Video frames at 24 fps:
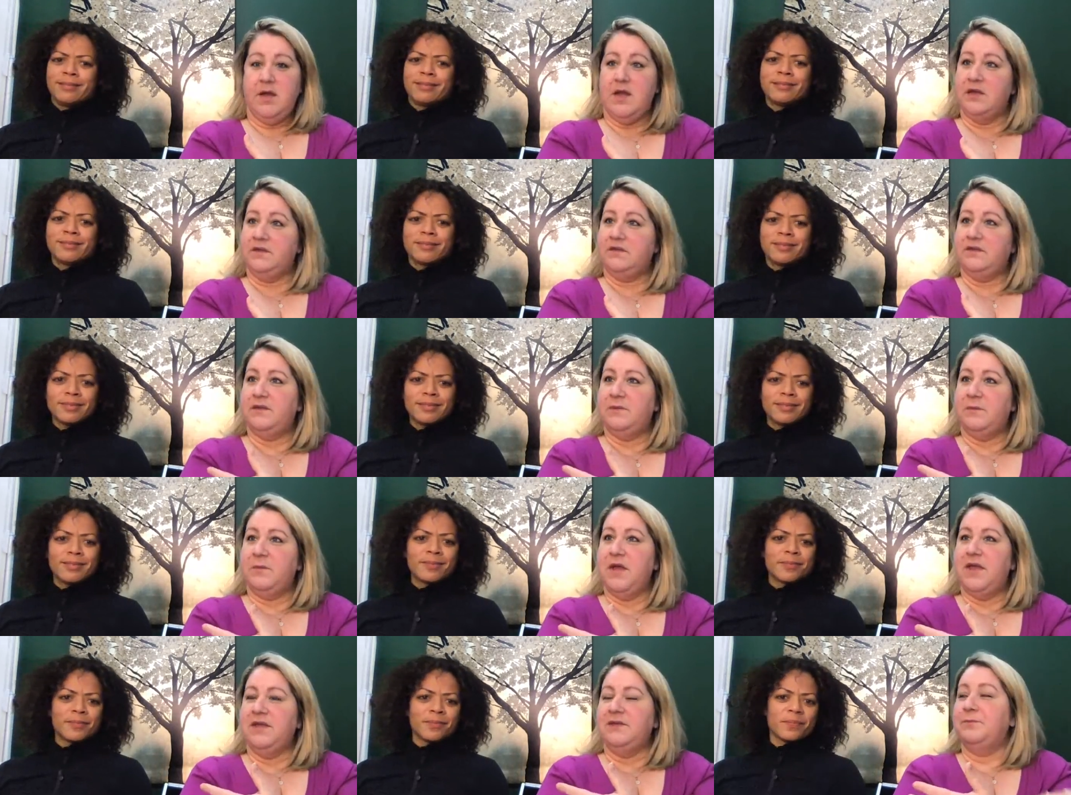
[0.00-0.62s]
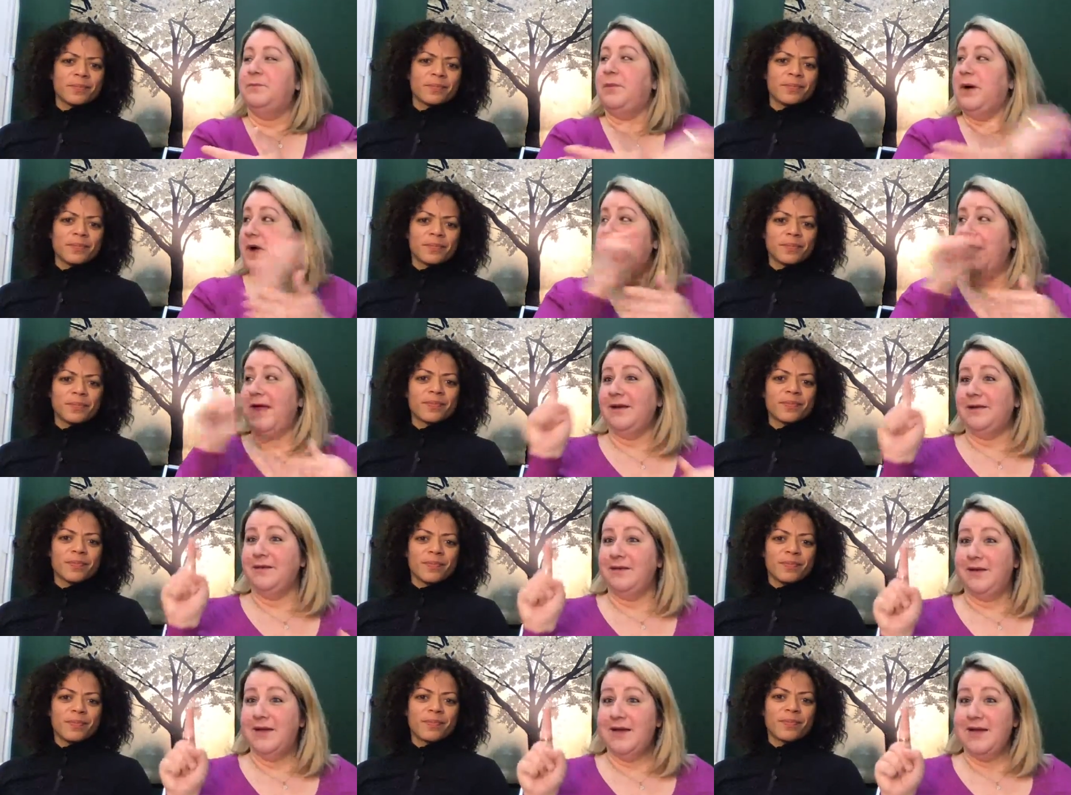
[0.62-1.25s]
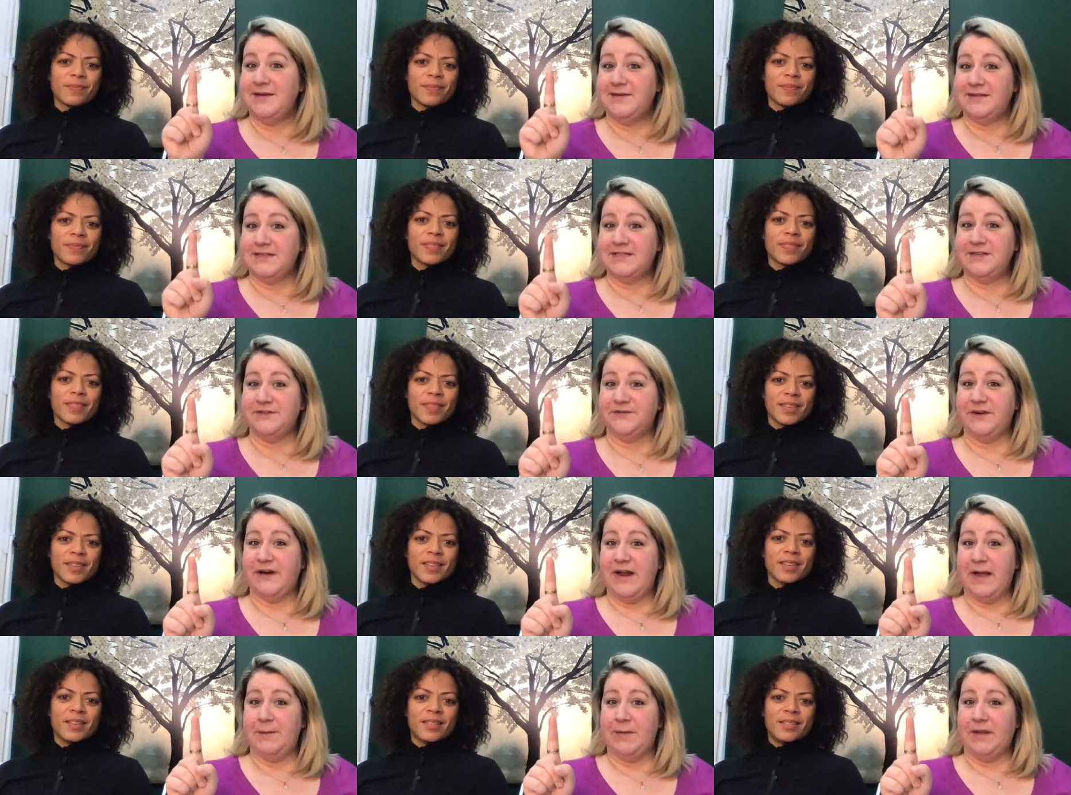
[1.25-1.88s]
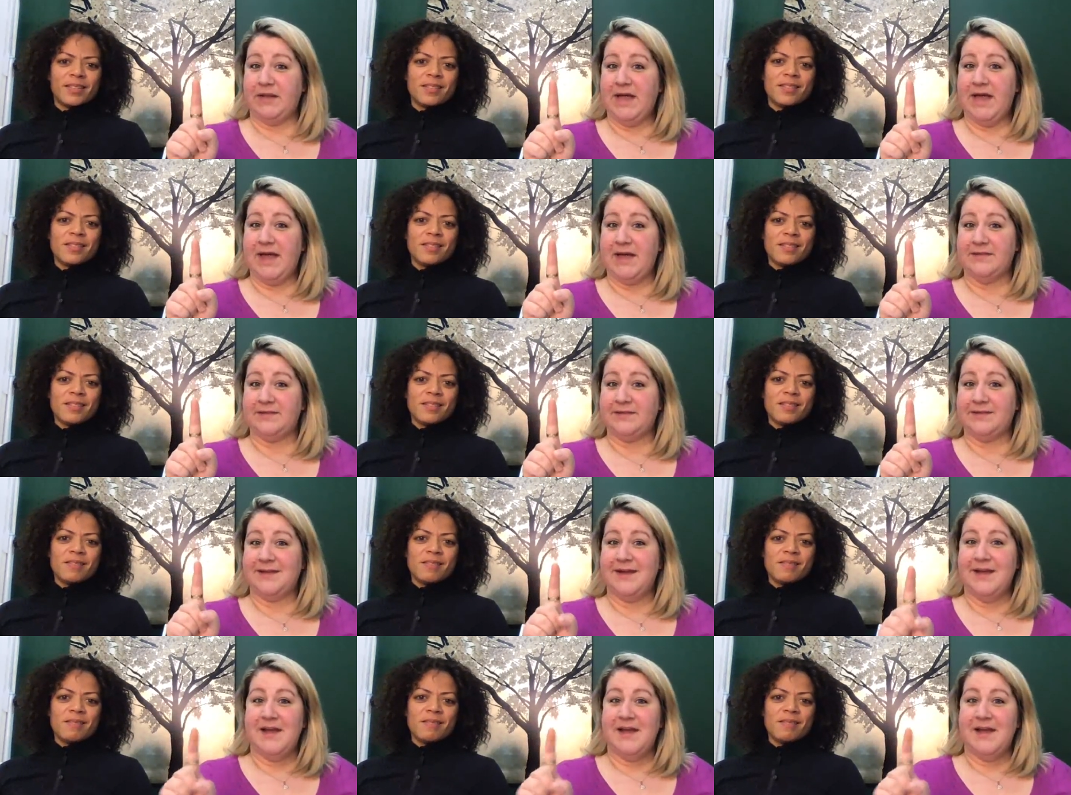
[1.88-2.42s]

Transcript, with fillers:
Speaker 1: it's and but it's a different MLS.